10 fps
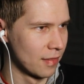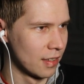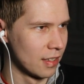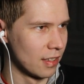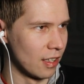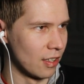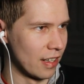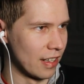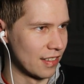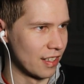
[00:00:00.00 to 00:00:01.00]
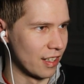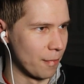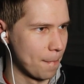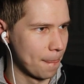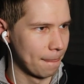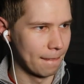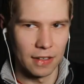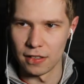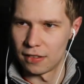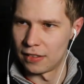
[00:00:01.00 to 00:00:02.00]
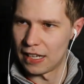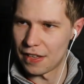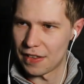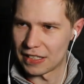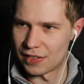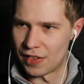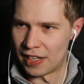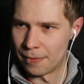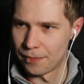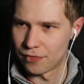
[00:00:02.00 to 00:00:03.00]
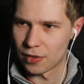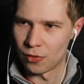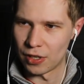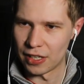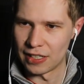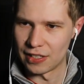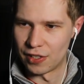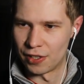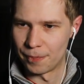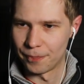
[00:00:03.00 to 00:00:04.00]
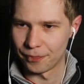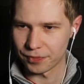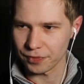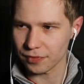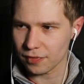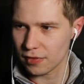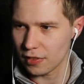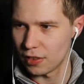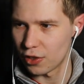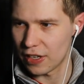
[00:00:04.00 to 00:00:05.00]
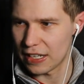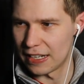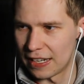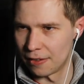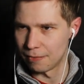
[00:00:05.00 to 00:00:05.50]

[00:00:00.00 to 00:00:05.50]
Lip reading: Alright, so now that that's there, what I need to do, shrink it down.